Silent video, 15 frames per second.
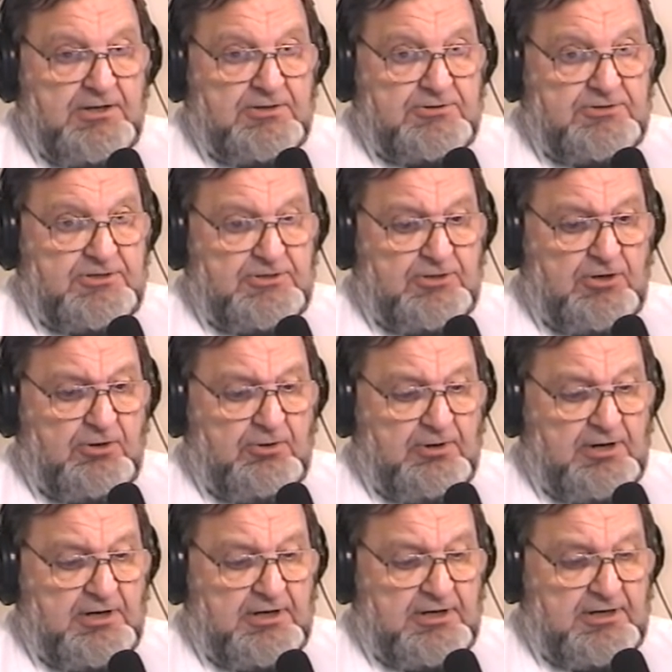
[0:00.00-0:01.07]
You know,
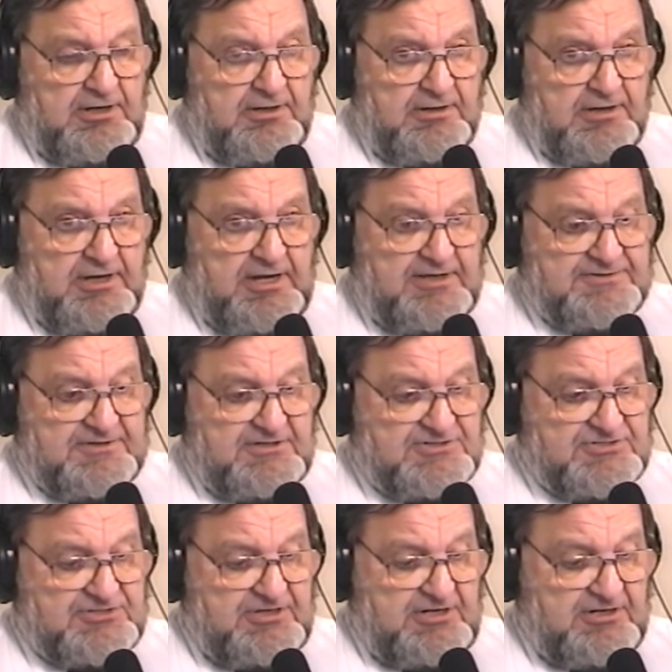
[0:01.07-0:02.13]
at
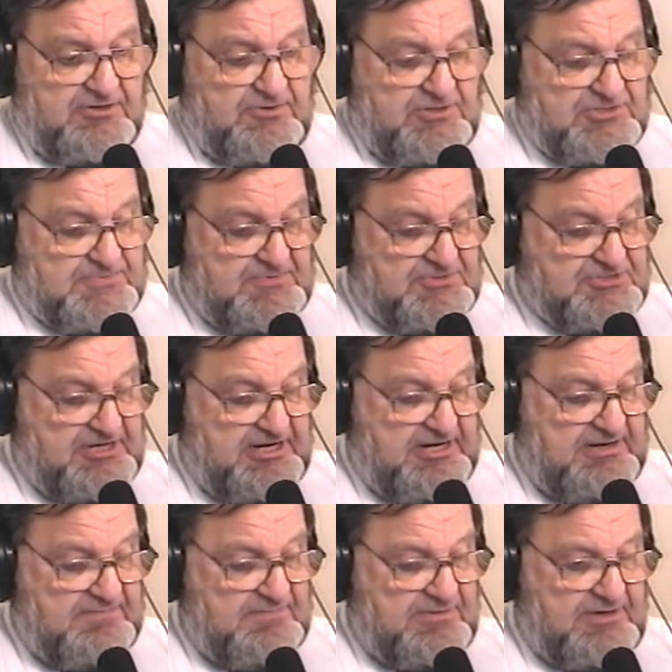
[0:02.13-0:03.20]
this Christmas
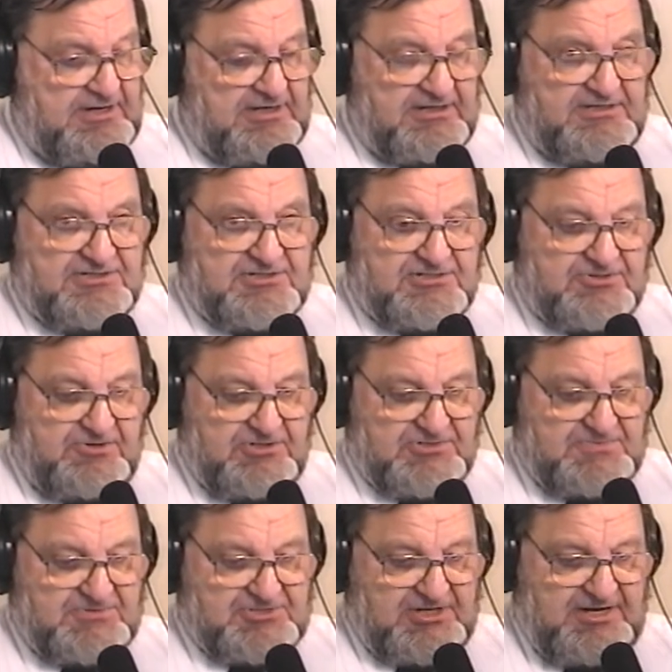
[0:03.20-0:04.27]
time, at least it's
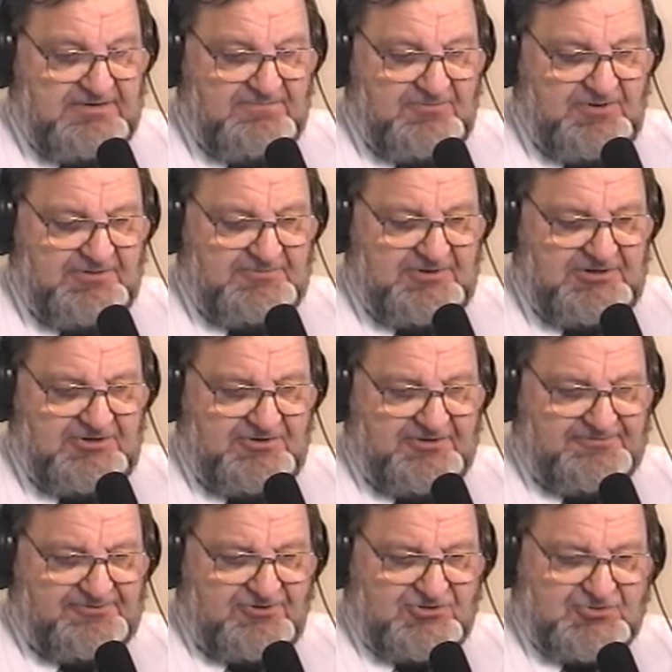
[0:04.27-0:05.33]
Christmas time when we do the
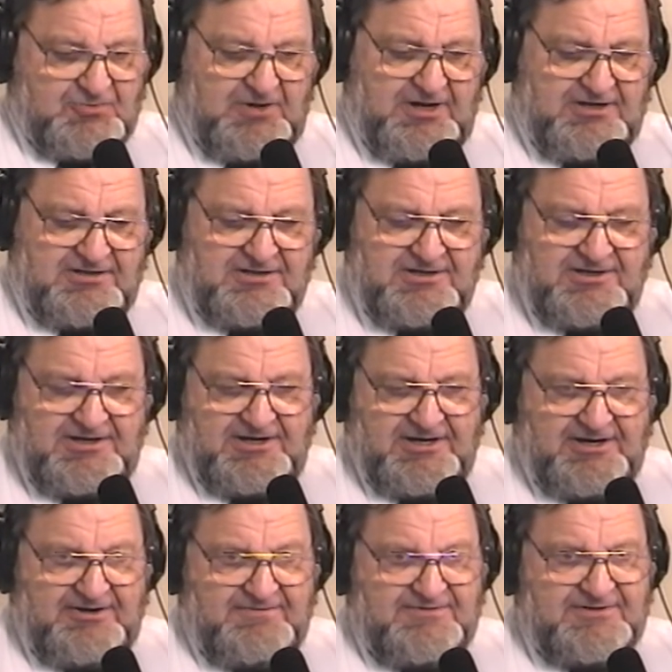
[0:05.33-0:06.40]
first run
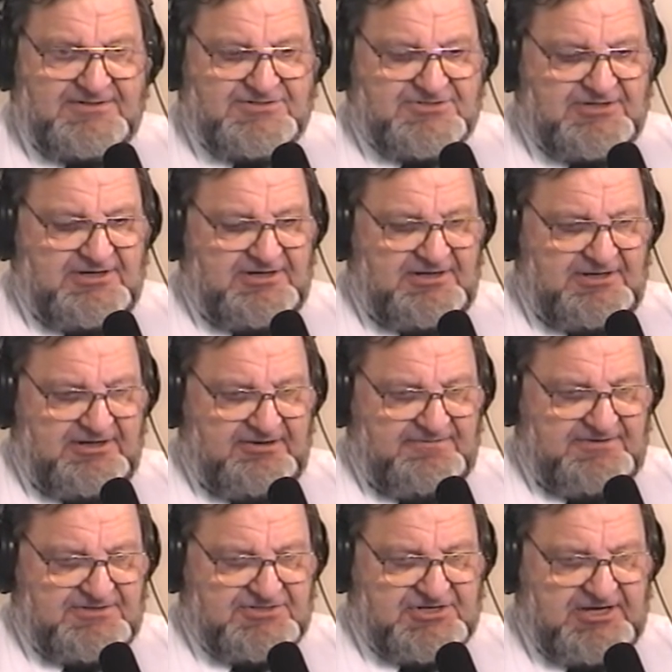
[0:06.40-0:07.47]
of this
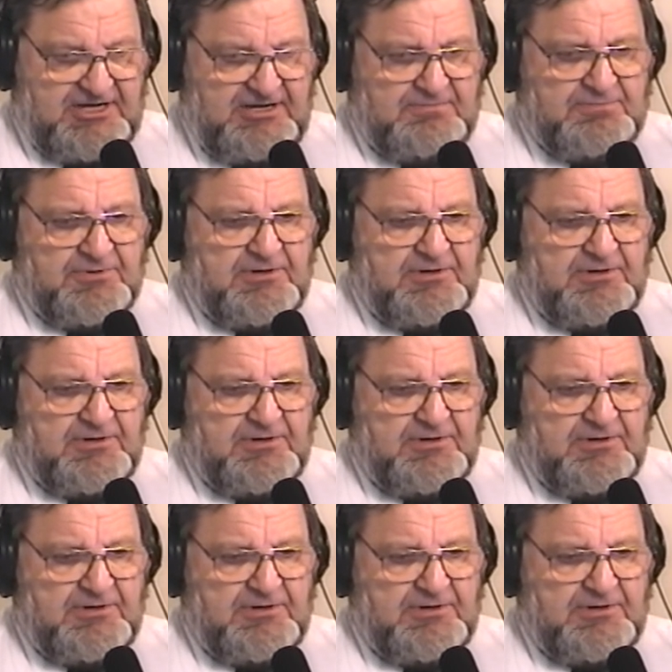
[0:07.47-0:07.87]
tape,